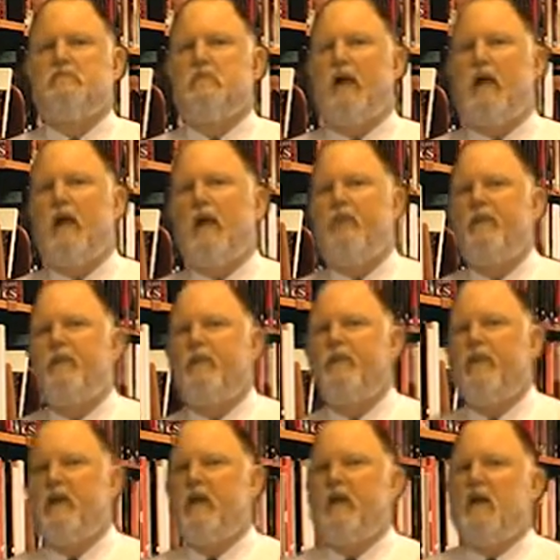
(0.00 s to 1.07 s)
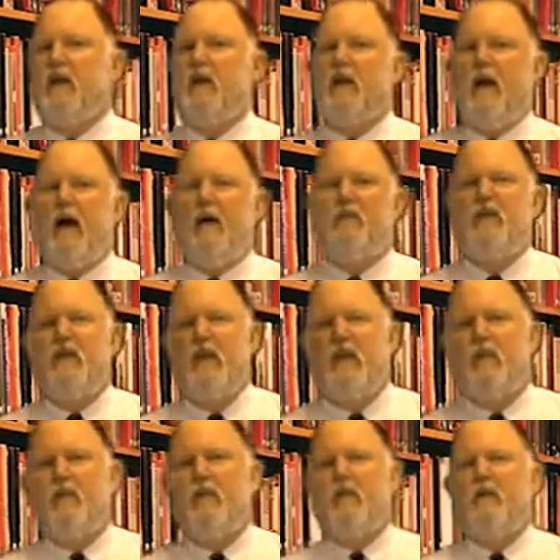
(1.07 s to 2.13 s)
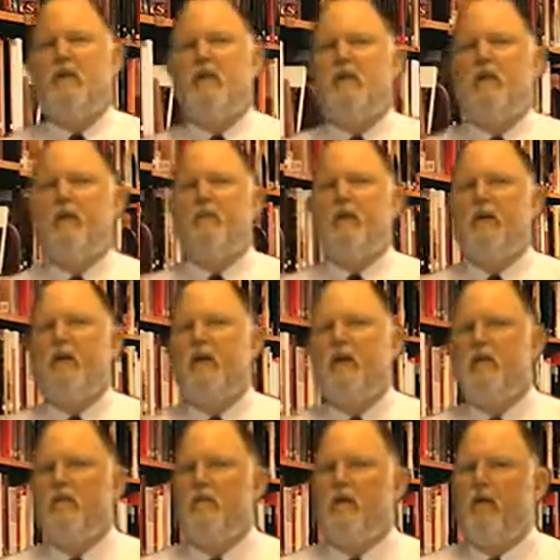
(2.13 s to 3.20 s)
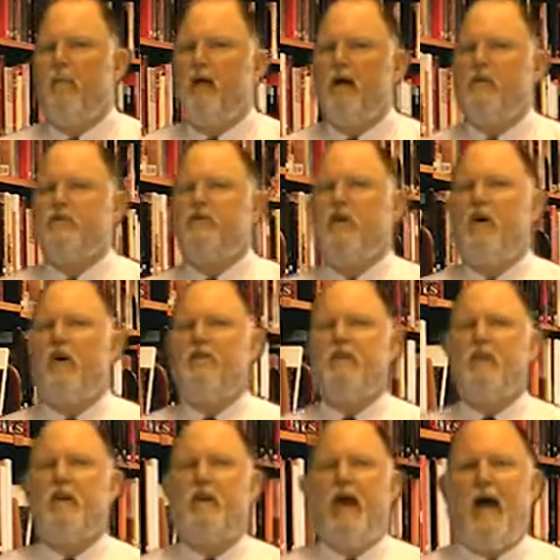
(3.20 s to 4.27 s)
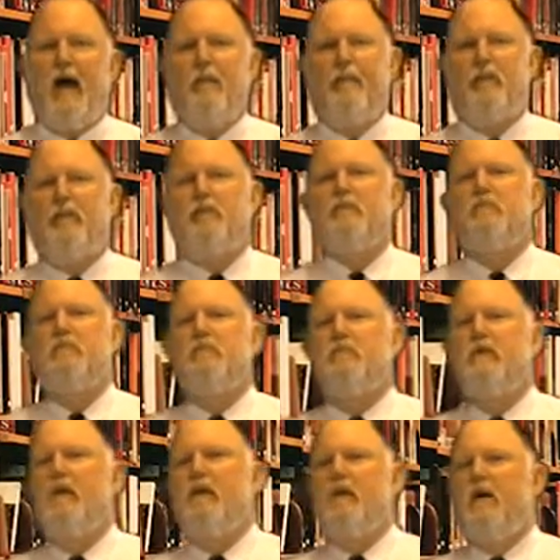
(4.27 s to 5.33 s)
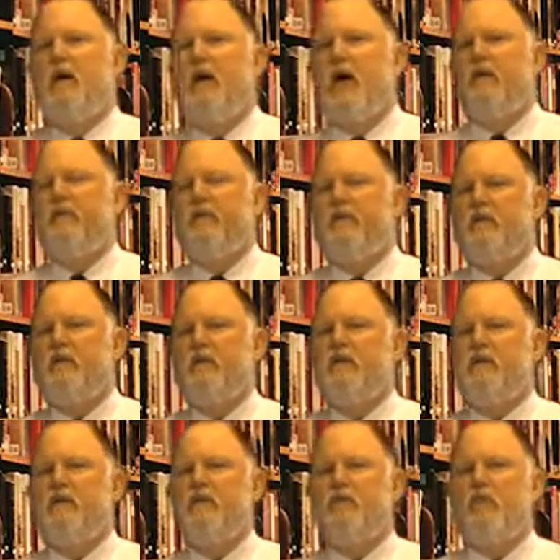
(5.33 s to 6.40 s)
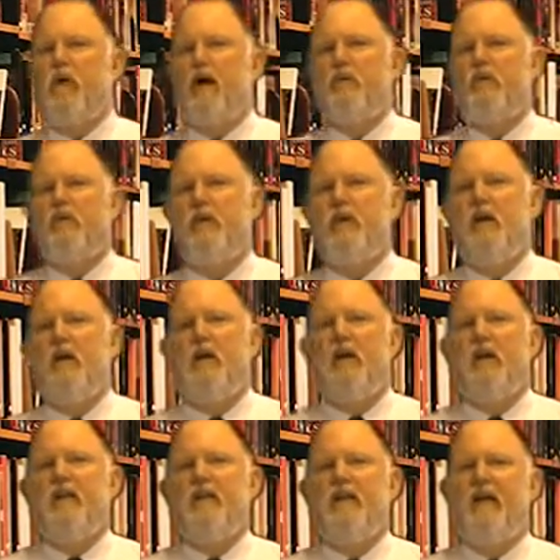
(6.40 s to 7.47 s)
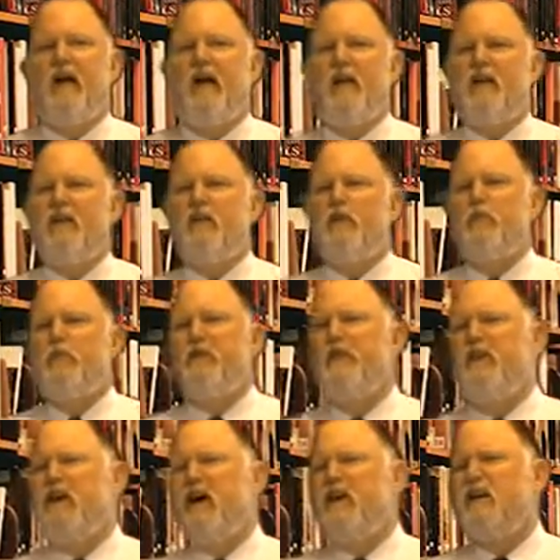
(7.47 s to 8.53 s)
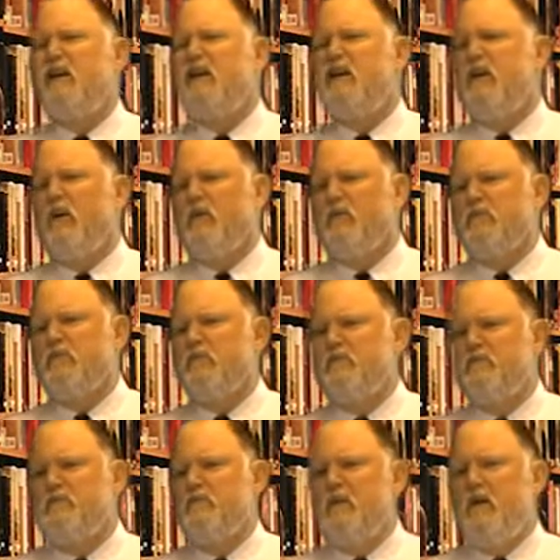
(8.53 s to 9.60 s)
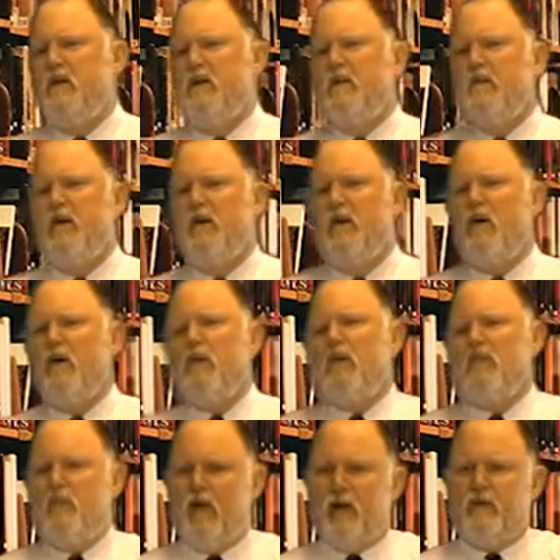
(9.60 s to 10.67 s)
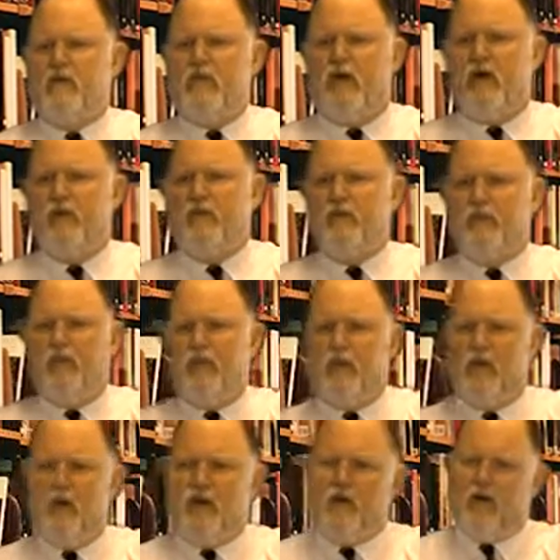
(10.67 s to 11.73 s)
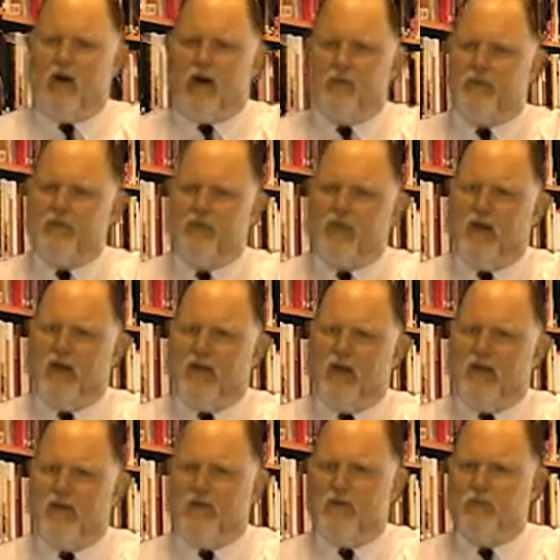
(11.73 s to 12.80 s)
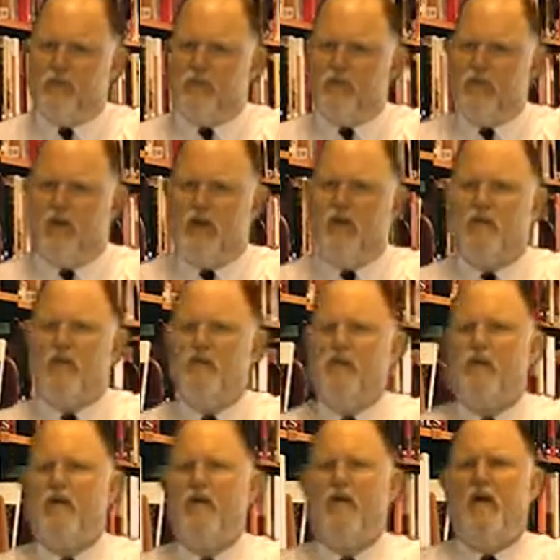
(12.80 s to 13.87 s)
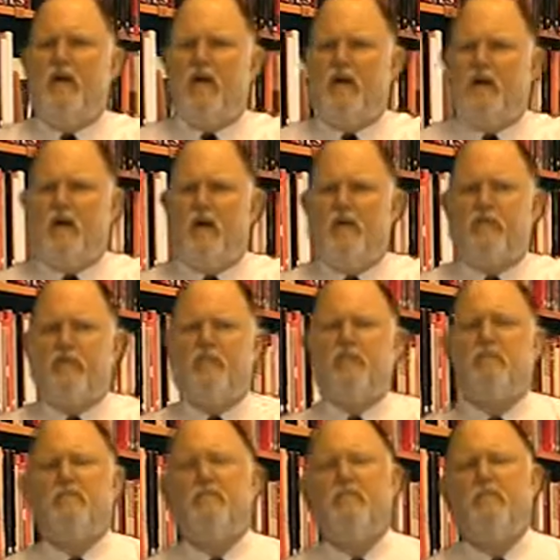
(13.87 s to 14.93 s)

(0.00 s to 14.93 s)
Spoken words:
lot of people think IBM and Microsoft and Apple have an intense rivalry. They kind of do, but they kind of don't, because Microsoft's up here and Apple's down here in terms of sales and coverage.